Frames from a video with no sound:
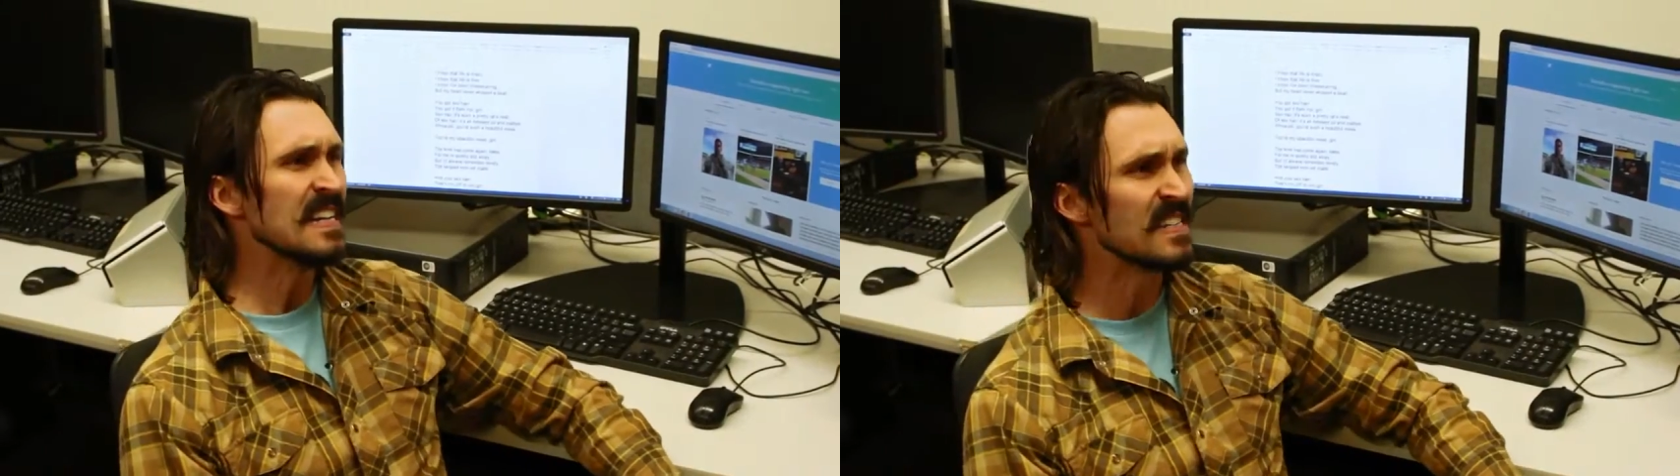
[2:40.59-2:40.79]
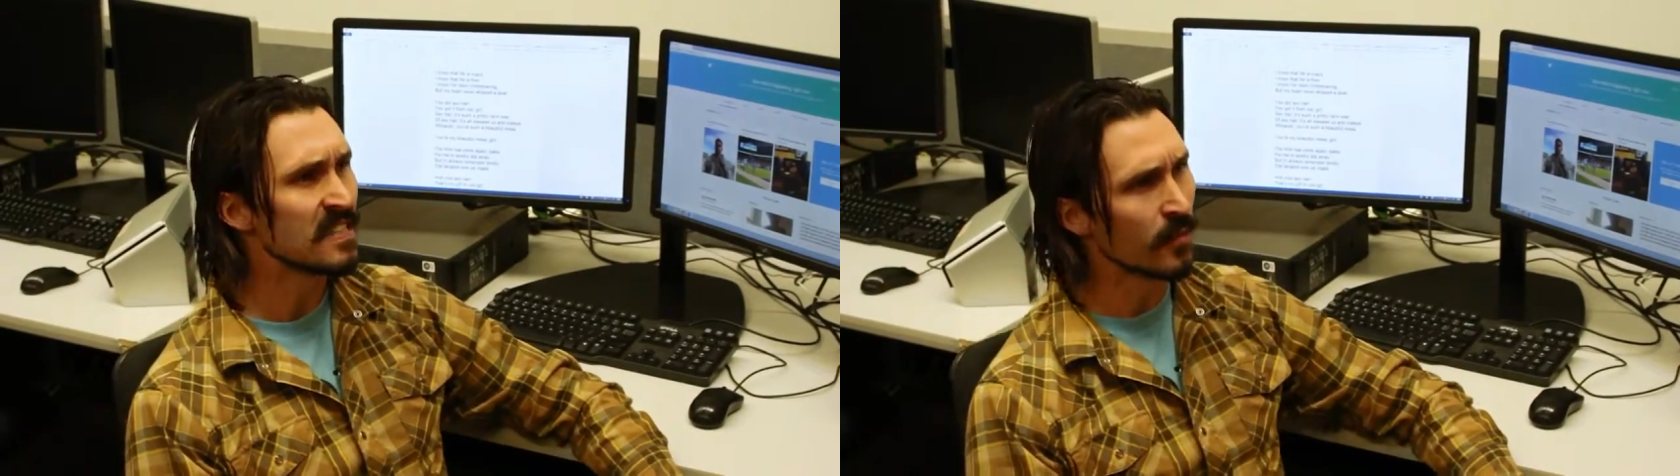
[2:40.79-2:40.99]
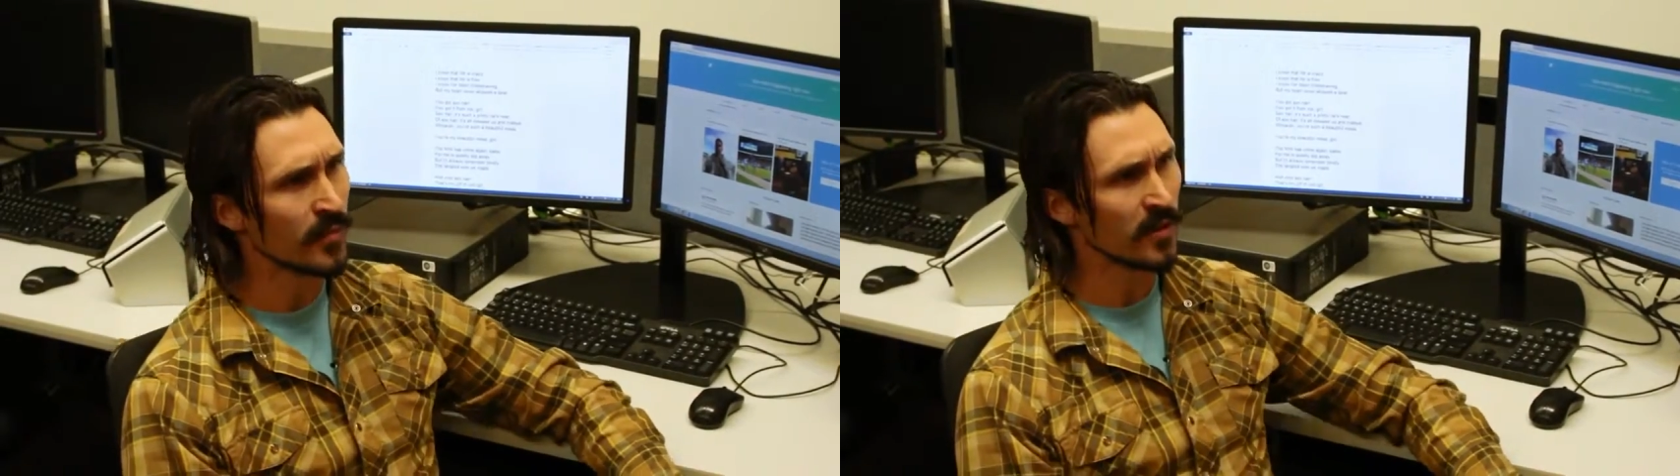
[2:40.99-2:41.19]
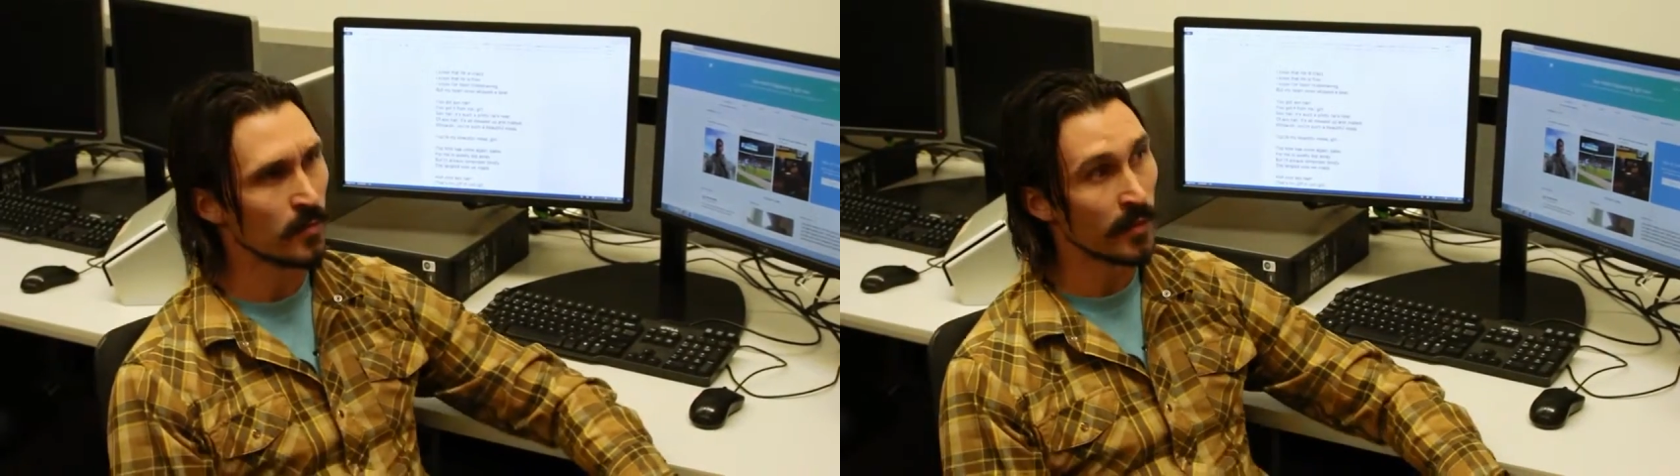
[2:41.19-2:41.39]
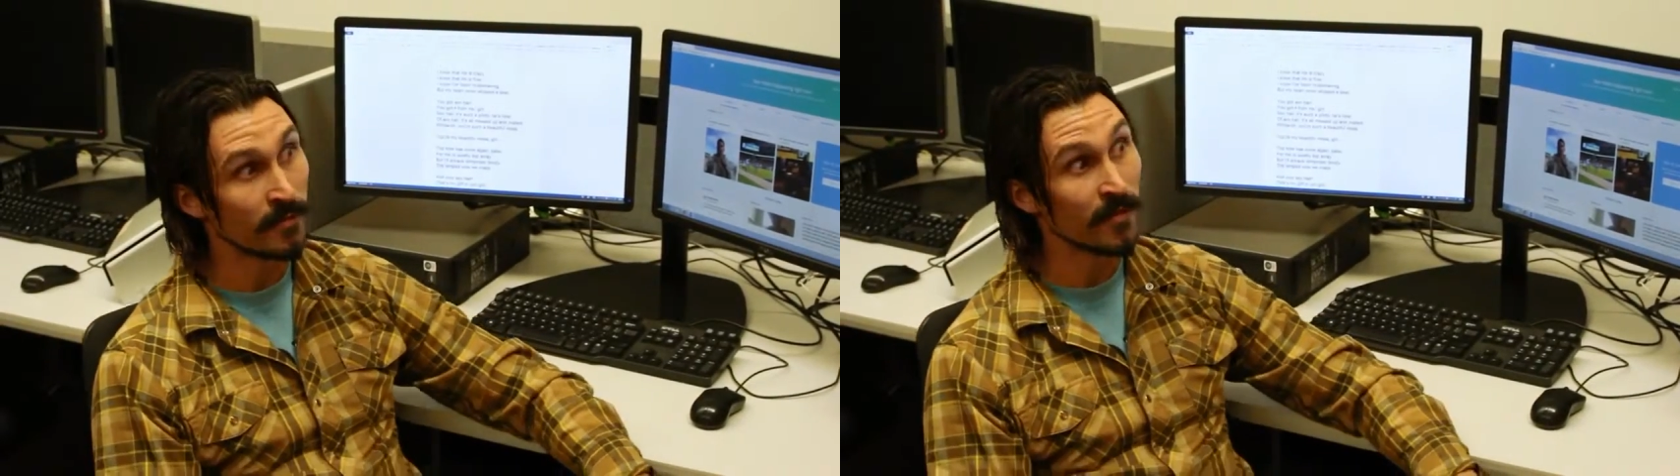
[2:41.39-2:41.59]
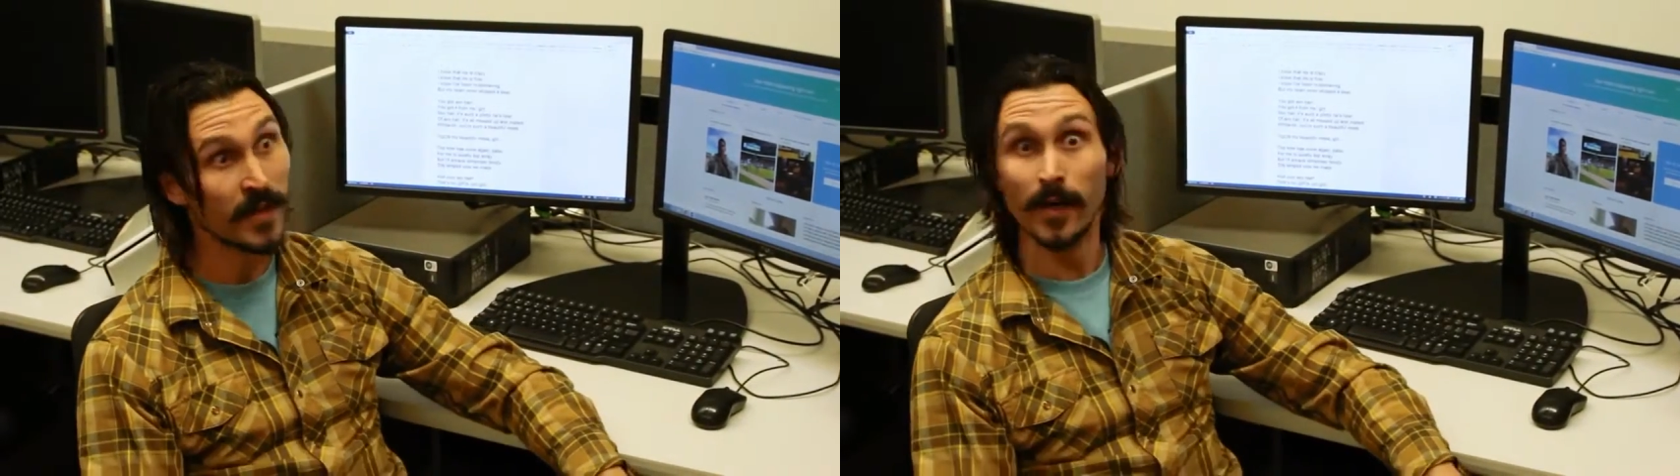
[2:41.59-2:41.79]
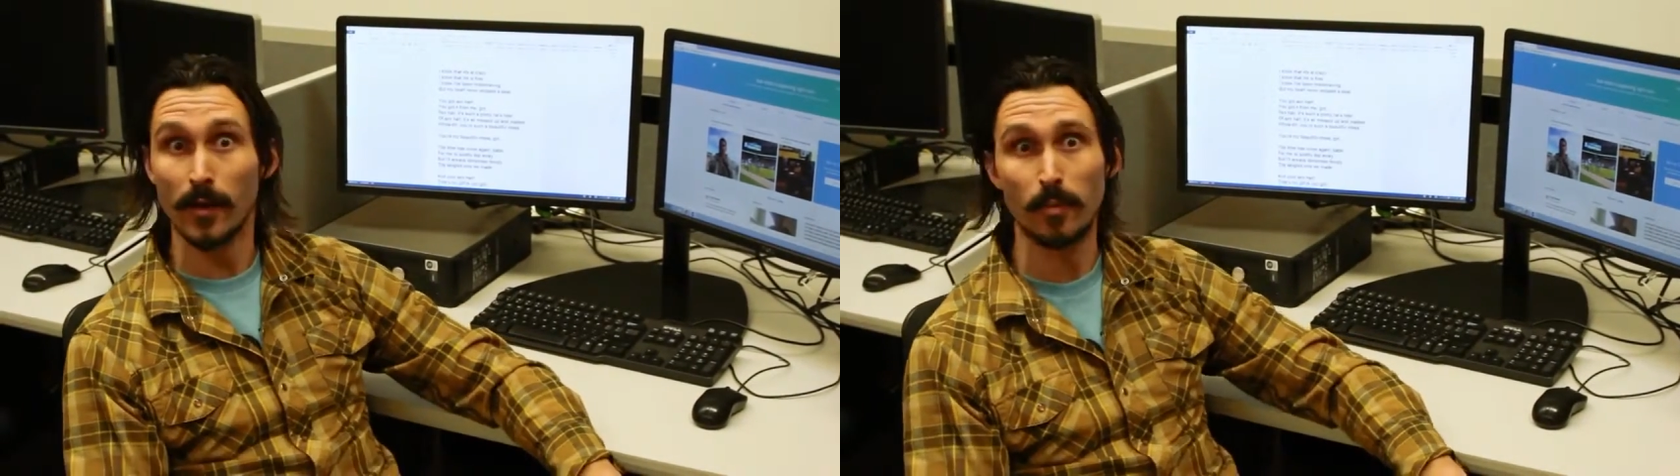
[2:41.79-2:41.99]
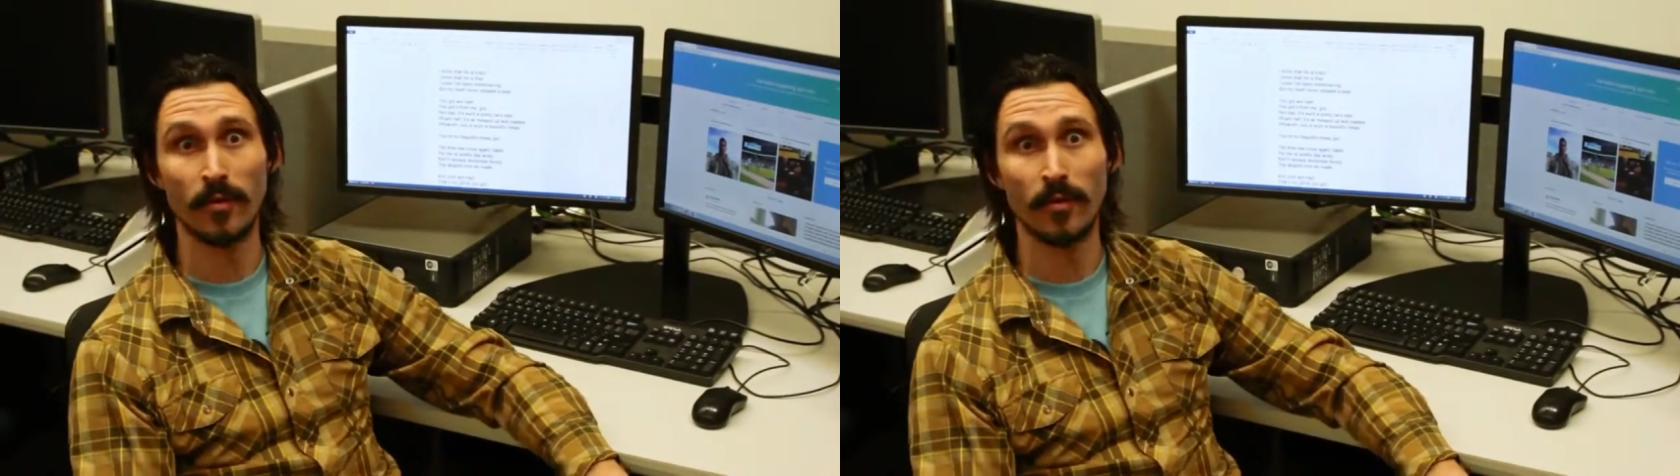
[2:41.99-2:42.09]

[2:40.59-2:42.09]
is something you might find on a